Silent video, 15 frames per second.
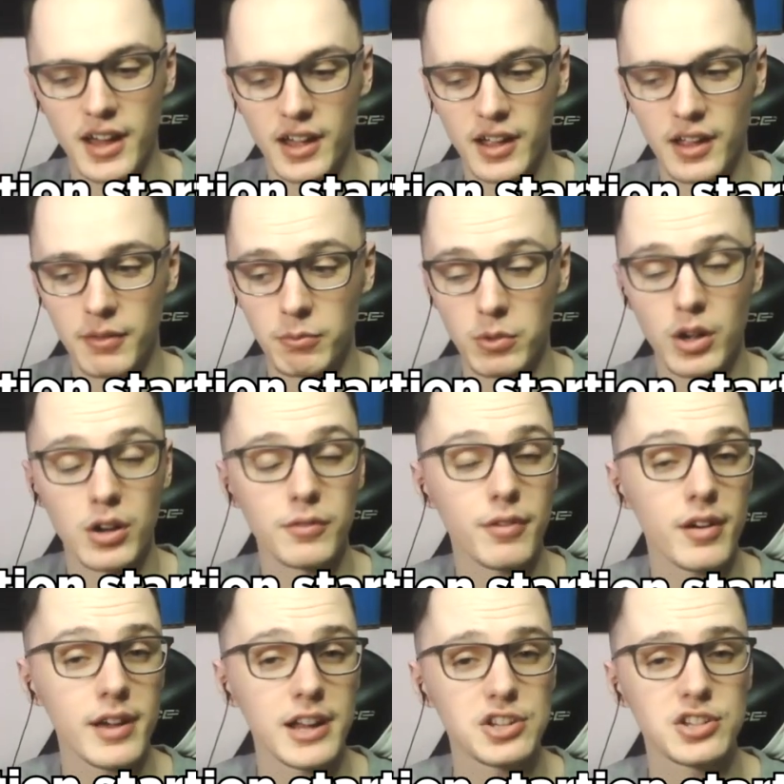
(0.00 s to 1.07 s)
Um, we are
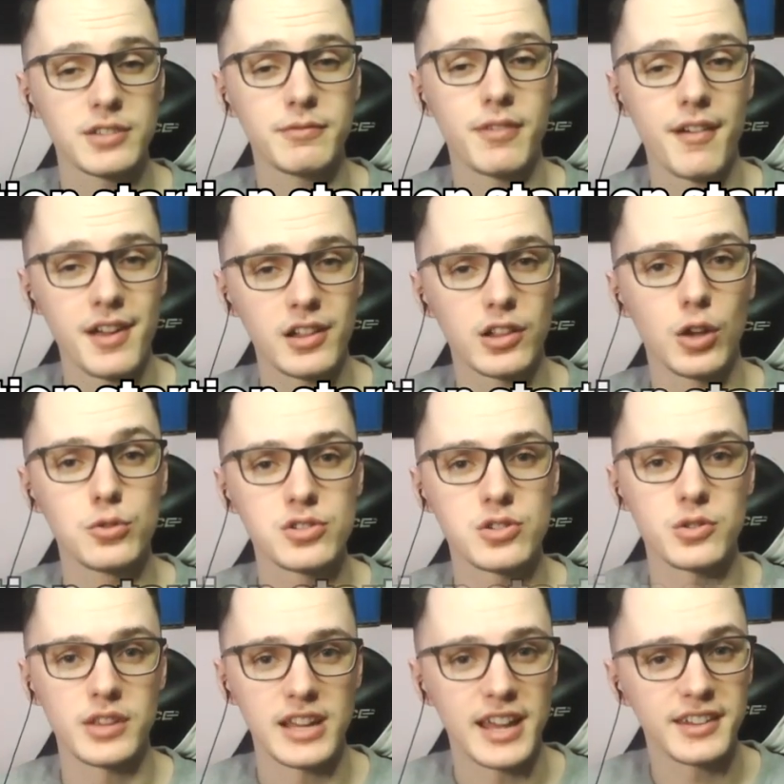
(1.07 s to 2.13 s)
very, actually very close
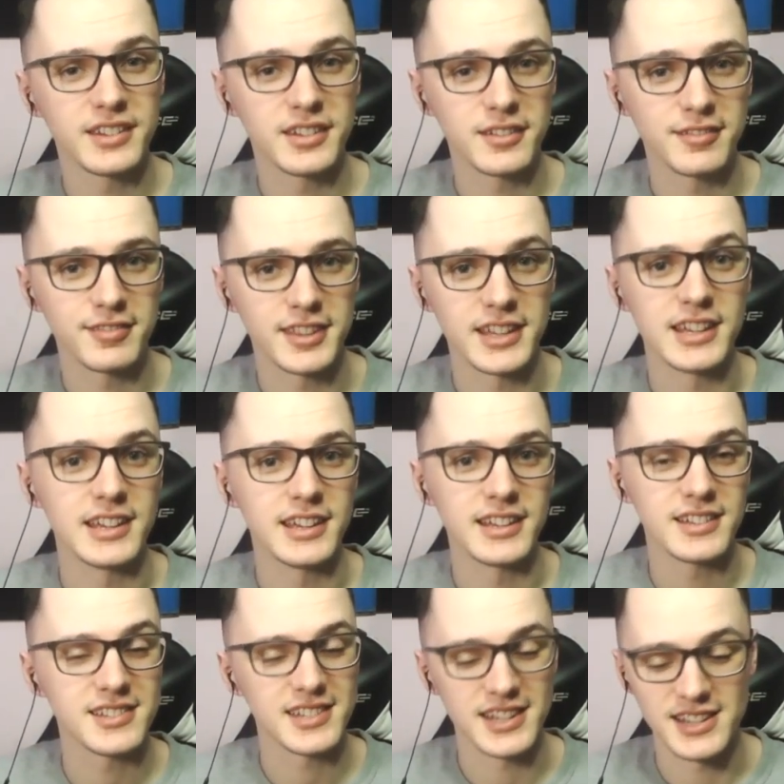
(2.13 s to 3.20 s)
to the end of
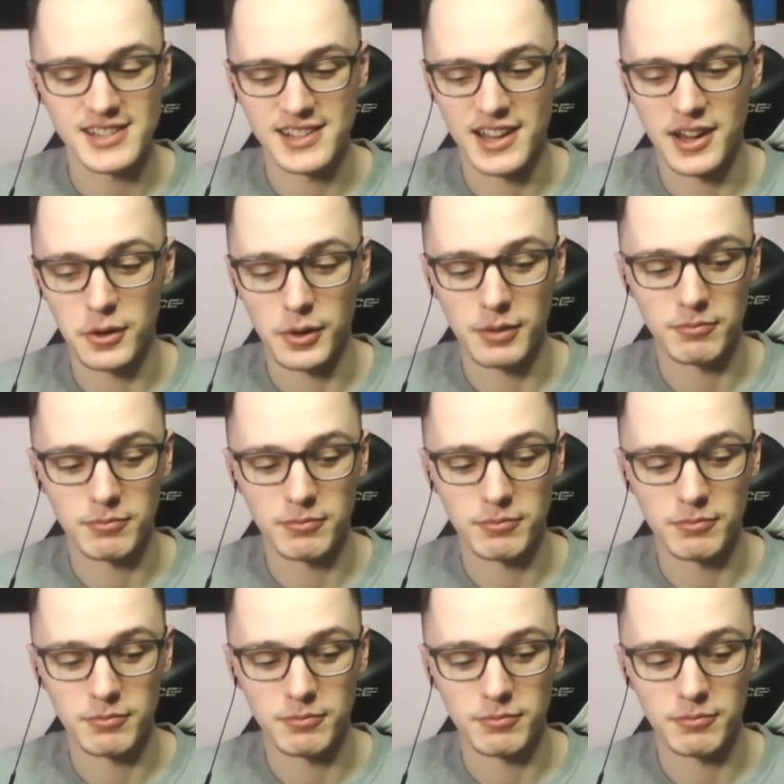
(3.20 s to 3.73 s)
the season now.